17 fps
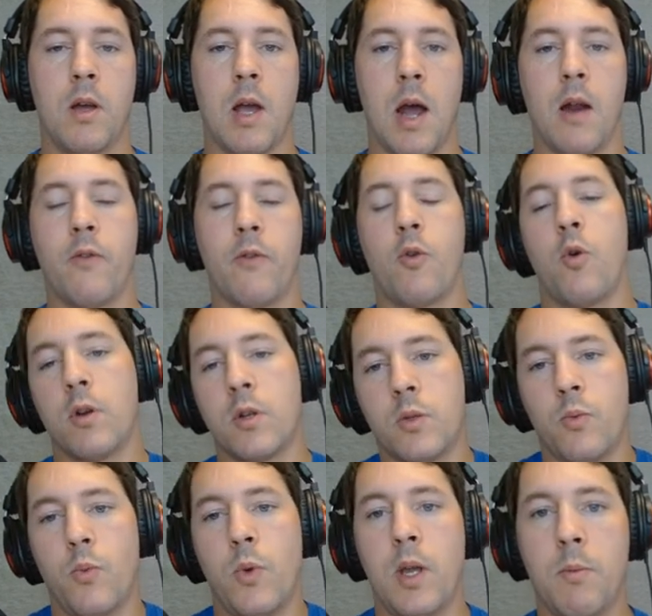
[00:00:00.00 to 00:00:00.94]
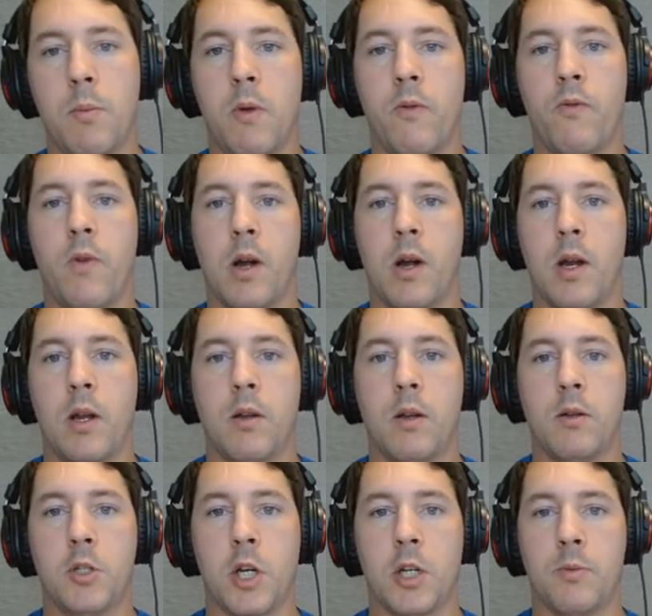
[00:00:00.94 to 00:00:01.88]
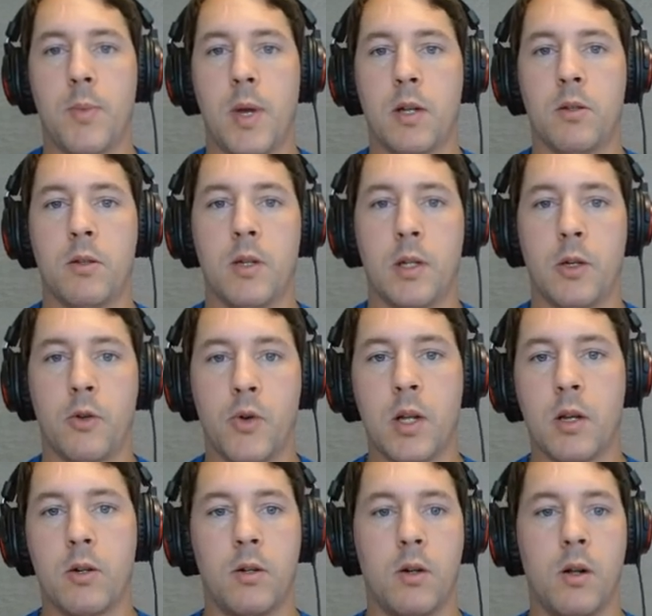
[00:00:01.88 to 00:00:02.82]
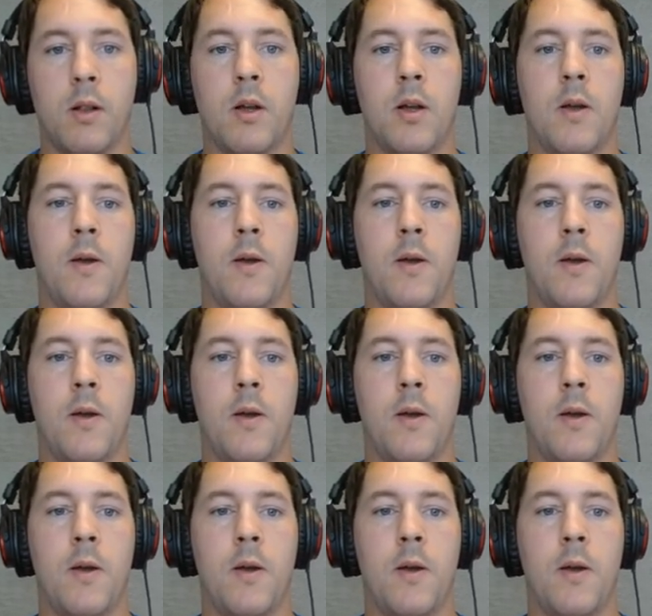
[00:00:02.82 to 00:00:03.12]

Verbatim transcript: And of course, we can be very judgmental and critical